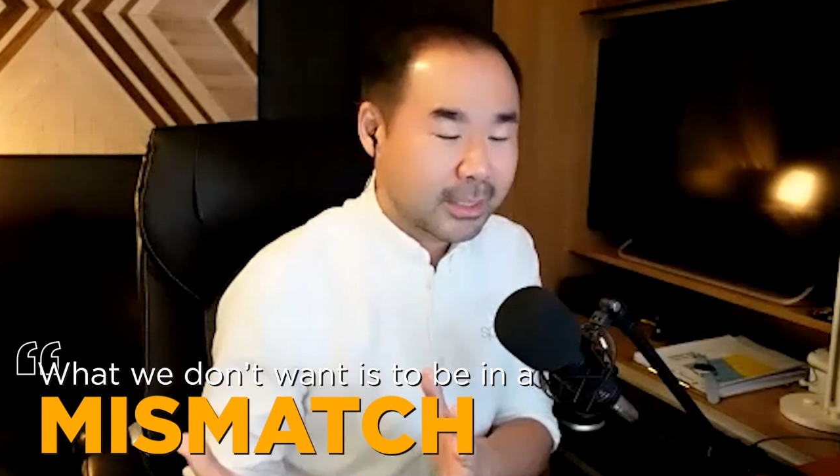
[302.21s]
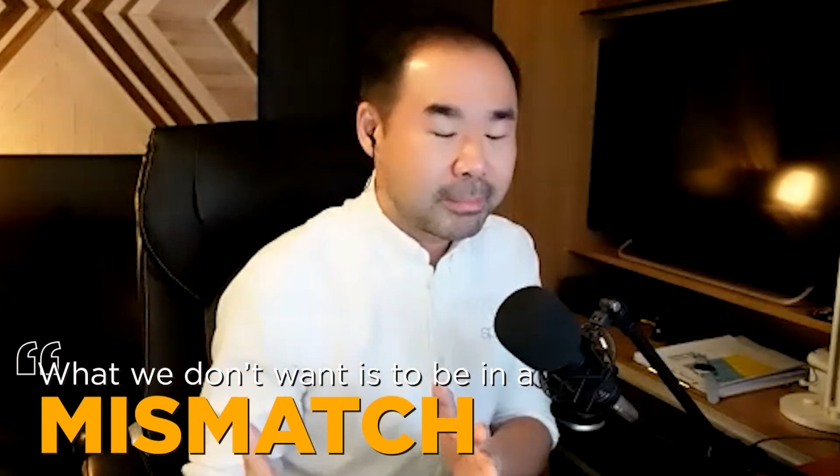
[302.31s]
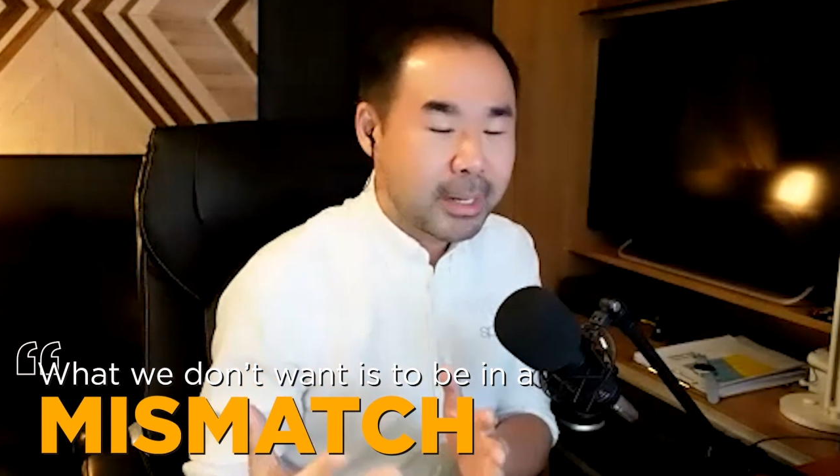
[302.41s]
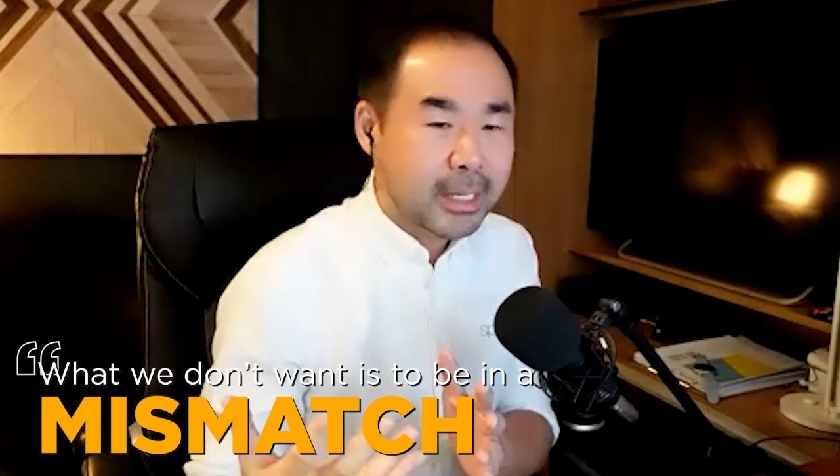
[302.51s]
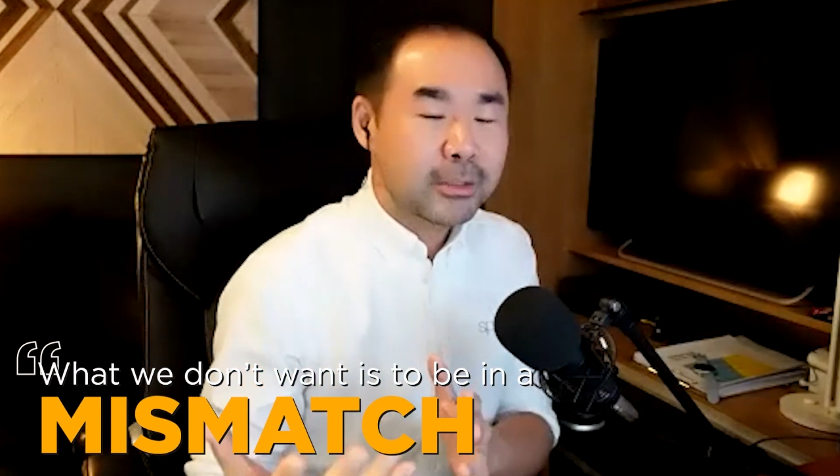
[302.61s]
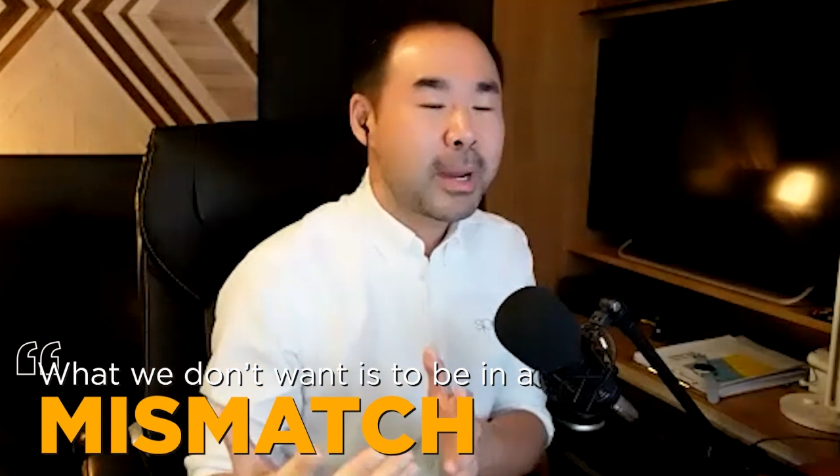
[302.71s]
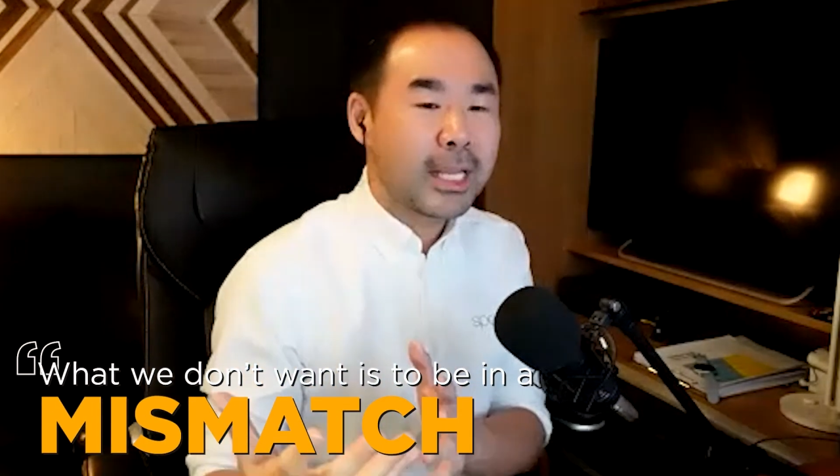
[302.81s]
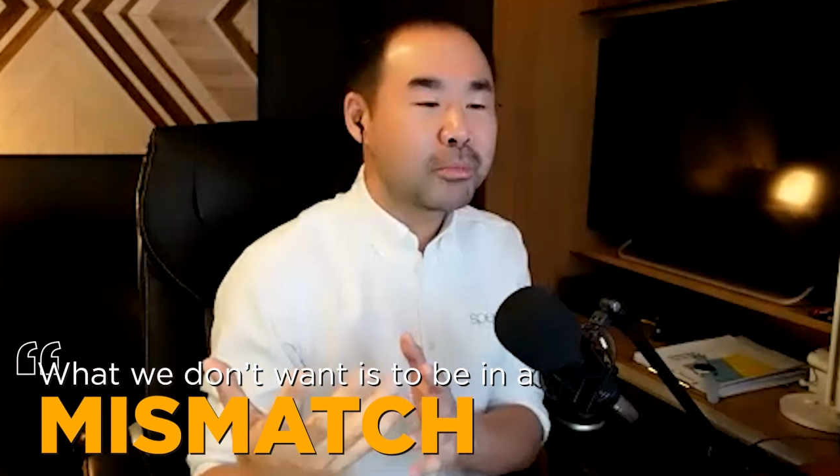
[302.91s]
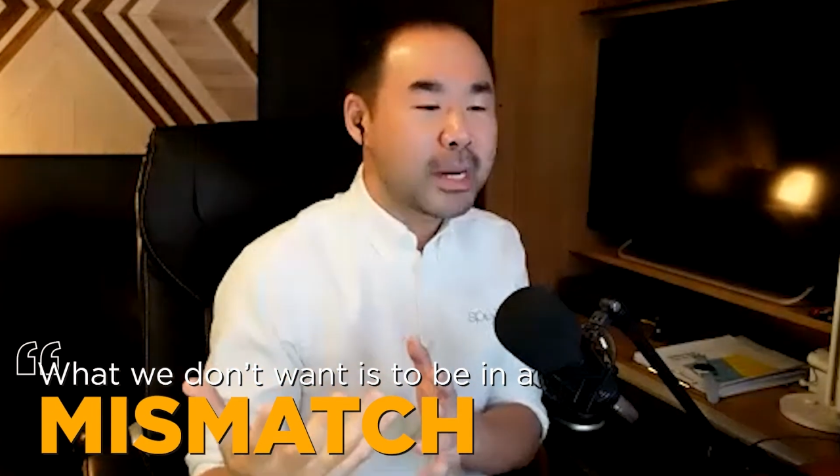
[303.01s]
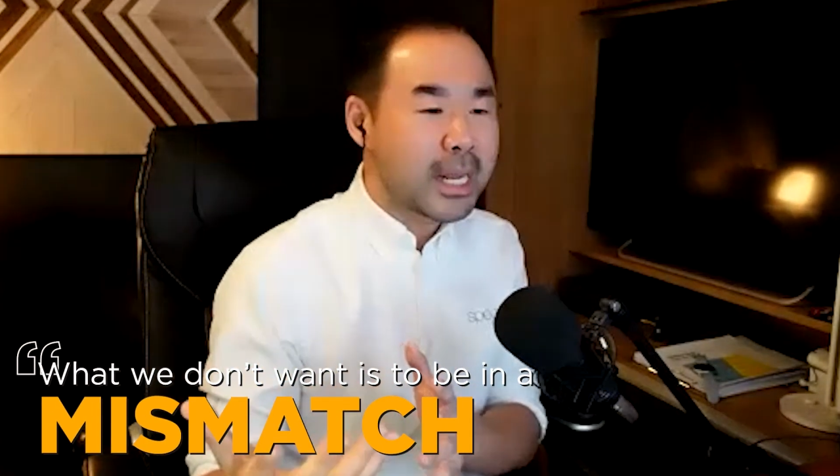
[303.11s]

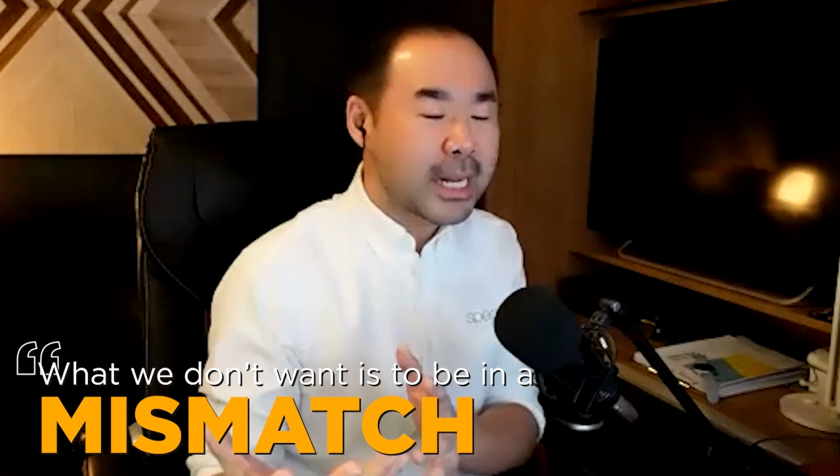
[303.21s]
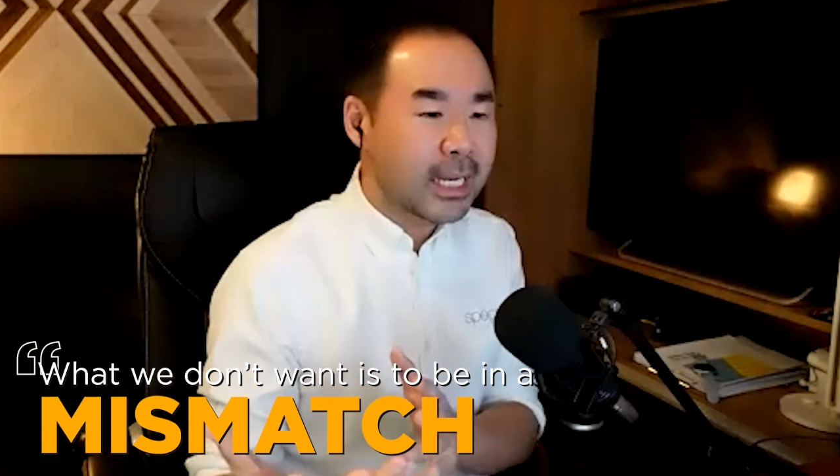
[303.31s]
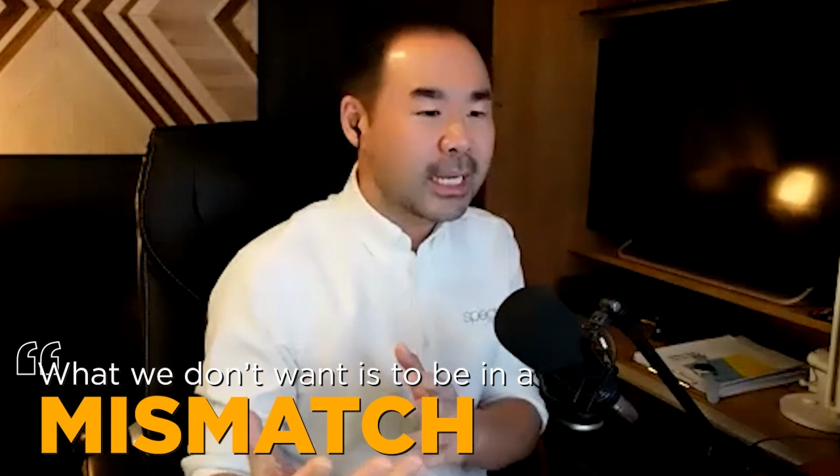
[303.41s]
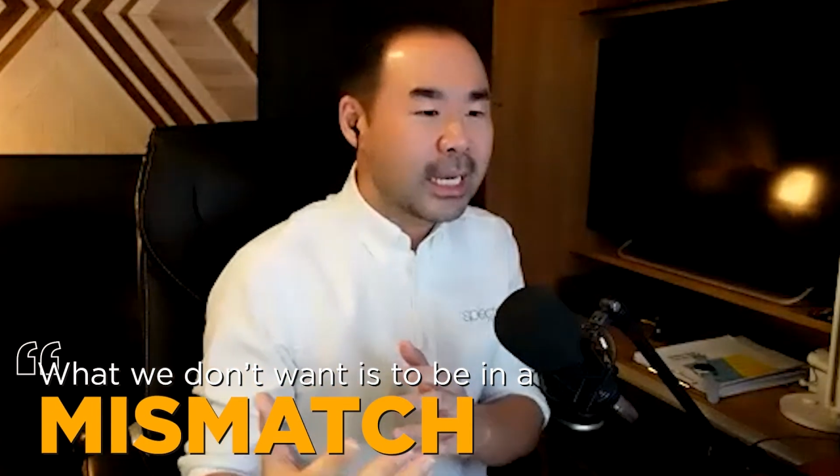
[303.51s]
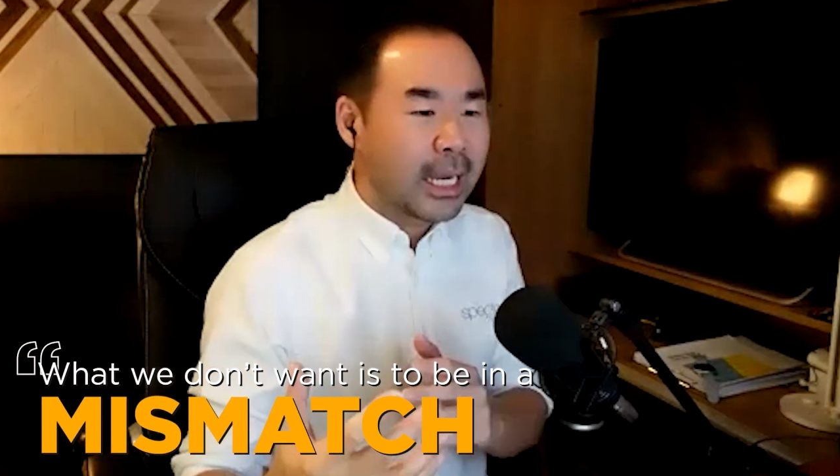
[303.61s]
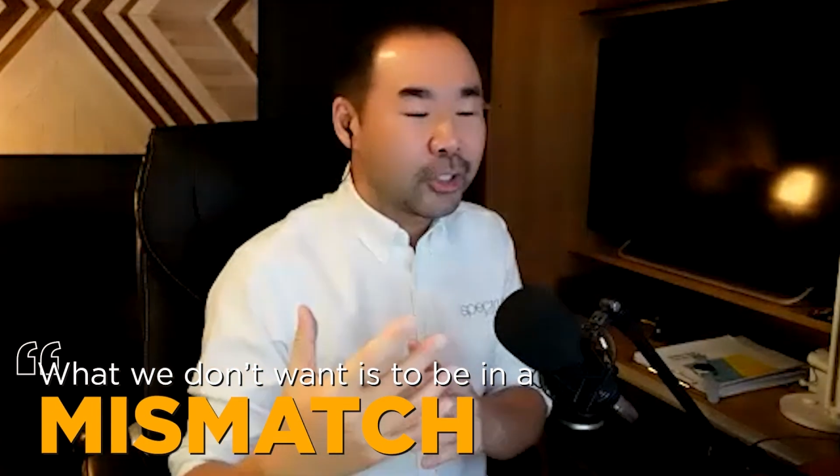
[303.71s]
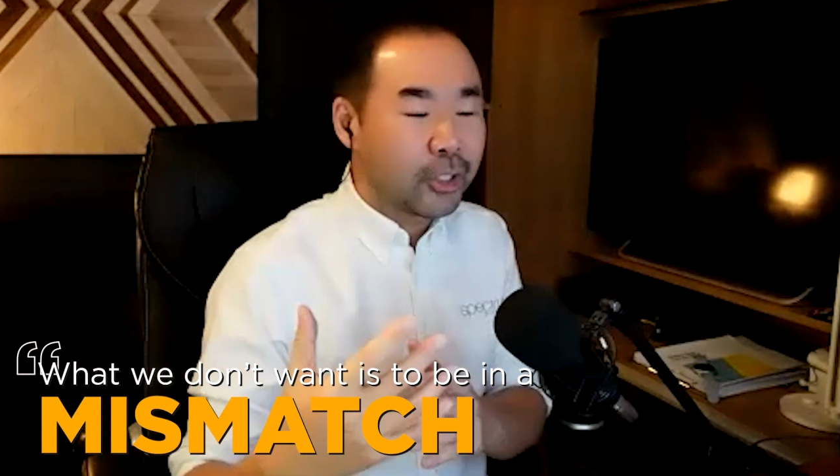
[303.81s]
Mismatch meaning your